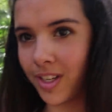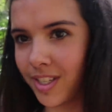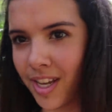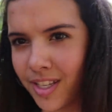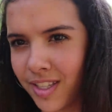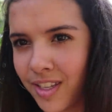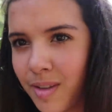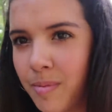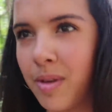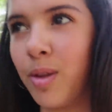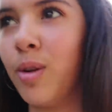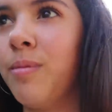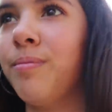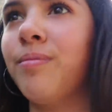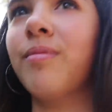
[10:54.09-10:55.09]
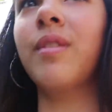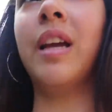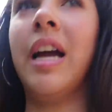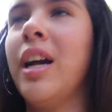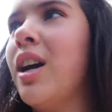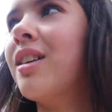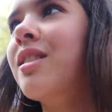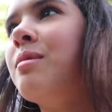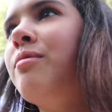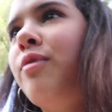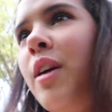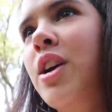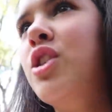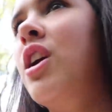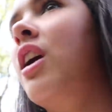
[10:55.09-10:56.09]
guys can't see them either. I got some
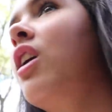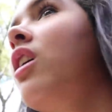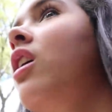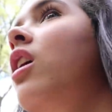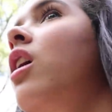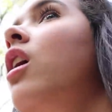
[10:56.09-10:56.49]
fresh air.